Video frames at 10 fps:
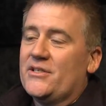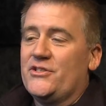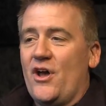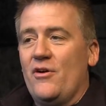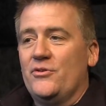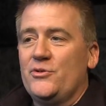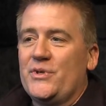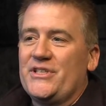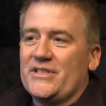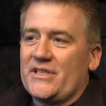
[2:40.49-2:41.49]
Zoned,
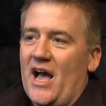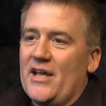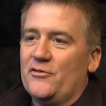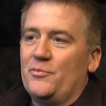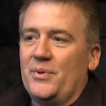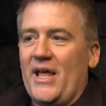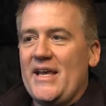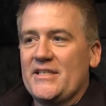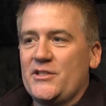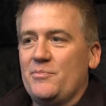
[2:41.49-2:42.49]
which is kind of
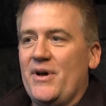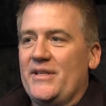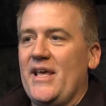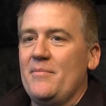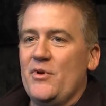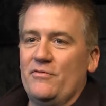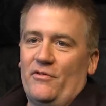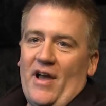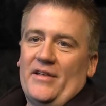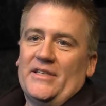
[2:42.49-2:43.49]
placed, but they move
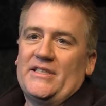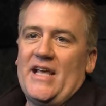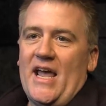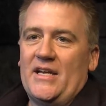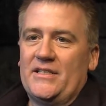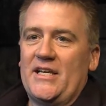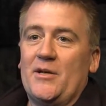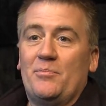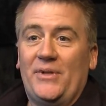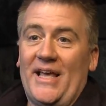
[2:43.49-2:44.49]
around the stage. They
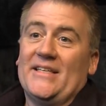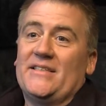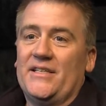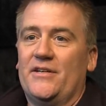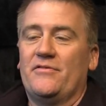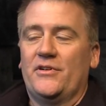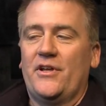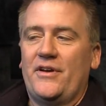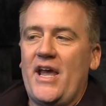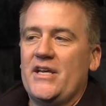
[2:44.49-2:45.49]
get placed in different
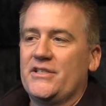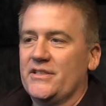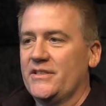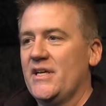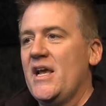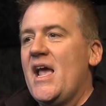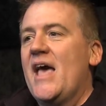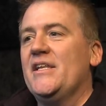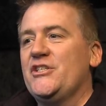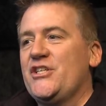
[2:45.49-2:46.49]
locations.
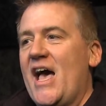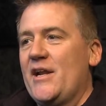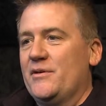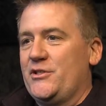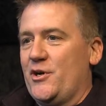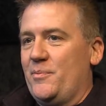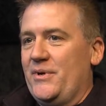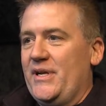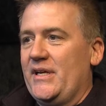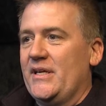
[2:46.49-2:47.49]
And then shadow
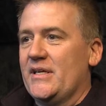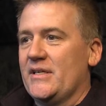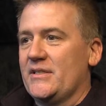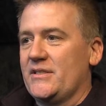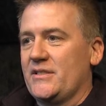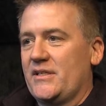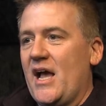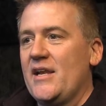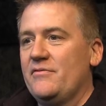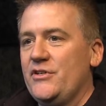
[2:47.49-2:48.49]
interpreting is
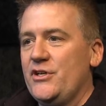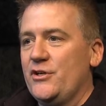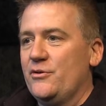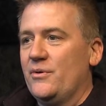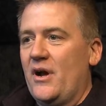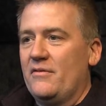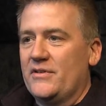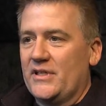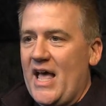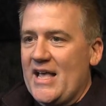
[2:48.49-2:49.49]
kind of new over
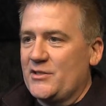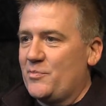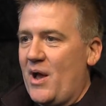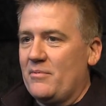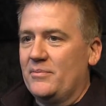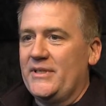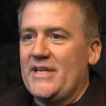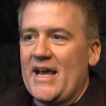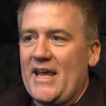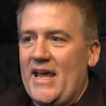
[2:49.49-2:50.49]
the last probably
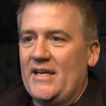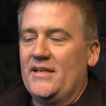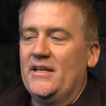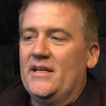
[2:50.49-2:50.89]
decade.